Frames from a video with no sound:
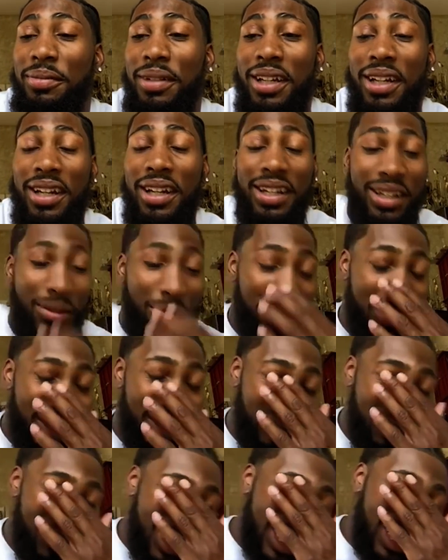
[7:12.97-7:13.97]
Man, it was
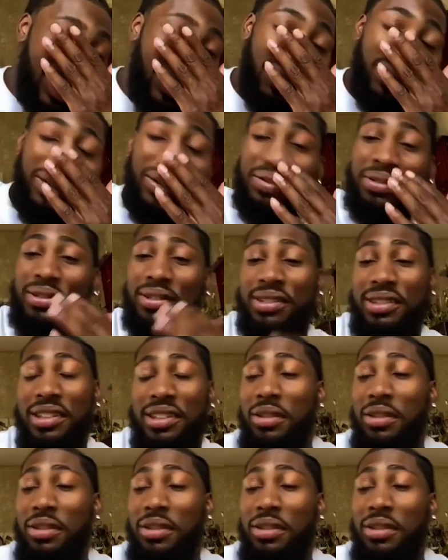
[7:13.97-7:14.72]
it was so it was